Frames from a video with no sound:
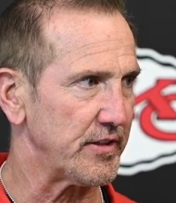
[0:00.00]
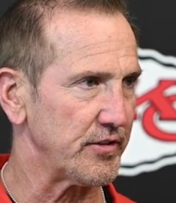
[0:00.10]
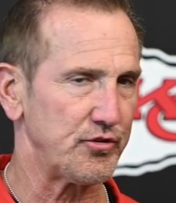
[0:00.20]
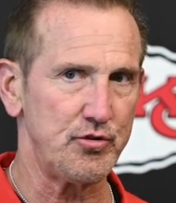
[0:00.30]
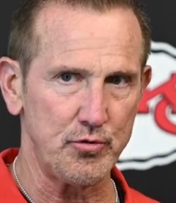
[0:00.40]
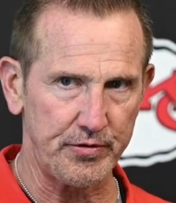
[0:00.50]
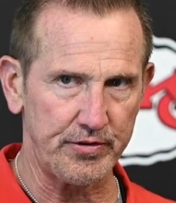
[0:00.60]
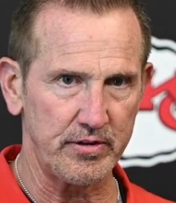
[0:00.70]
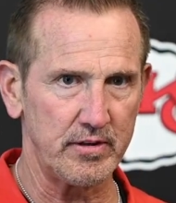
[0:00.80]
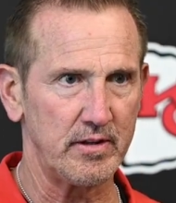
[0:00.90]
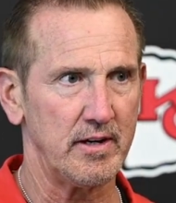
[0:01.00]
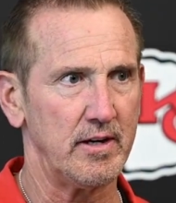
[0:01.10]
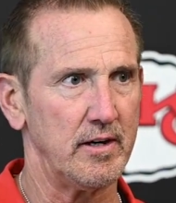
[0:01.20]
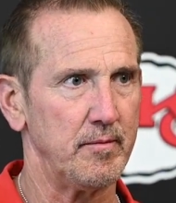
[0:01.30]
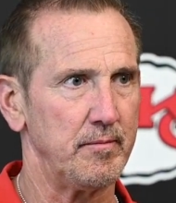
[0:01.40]
There's youth.
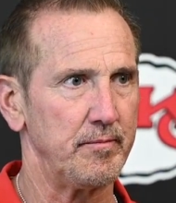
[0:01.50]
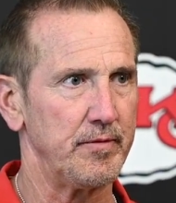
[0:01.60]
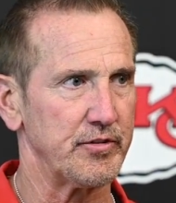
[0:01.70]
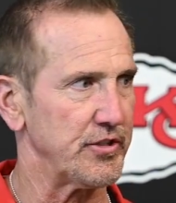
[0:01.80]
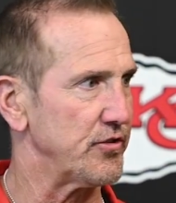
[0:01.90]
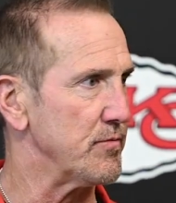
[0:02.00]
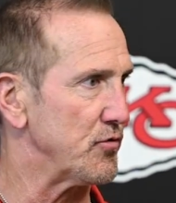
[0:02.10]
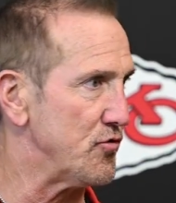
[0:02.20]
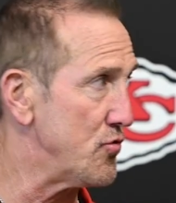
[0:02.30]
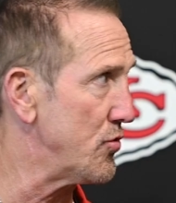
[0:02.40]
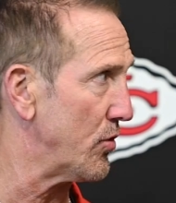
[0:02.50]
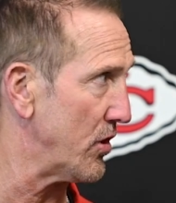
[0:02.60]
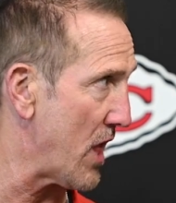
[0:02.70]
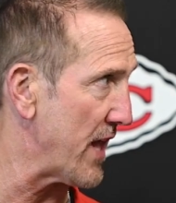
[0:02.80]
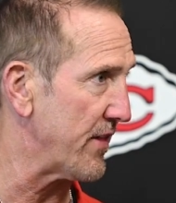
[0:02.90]
The system's new to a
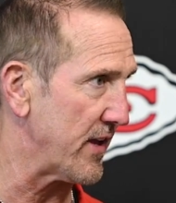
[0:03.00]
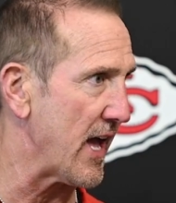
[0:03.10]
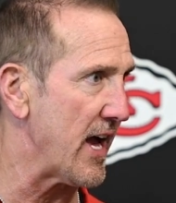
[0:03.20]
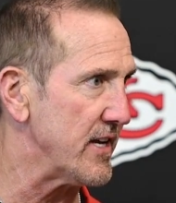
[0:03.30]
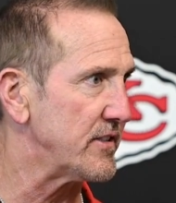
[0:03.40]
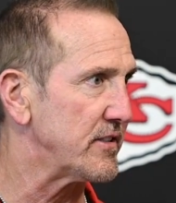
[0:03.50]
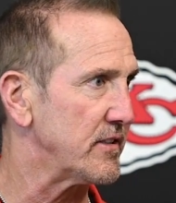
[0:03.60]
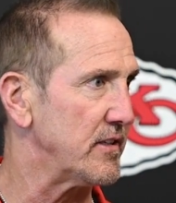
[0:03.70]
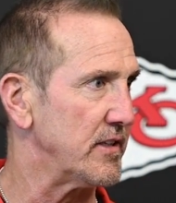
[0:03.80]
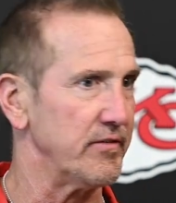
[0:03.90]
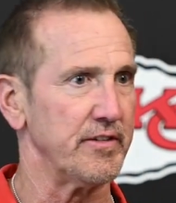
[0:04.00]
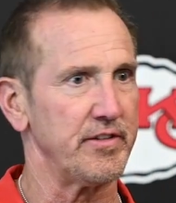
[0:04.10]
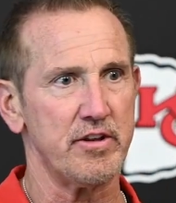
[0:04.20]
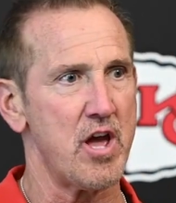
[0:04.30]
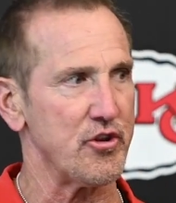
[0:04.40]
lot of the guys, even if
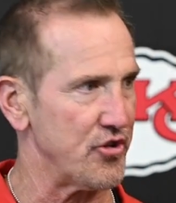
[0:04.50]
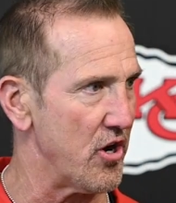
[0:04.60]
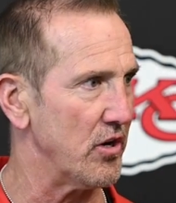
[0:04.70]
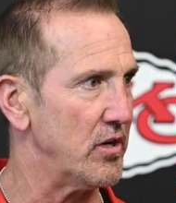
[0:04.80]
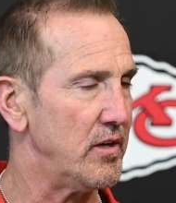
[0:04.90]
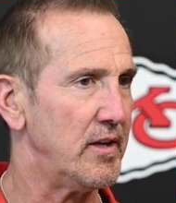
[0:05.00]
they're not young.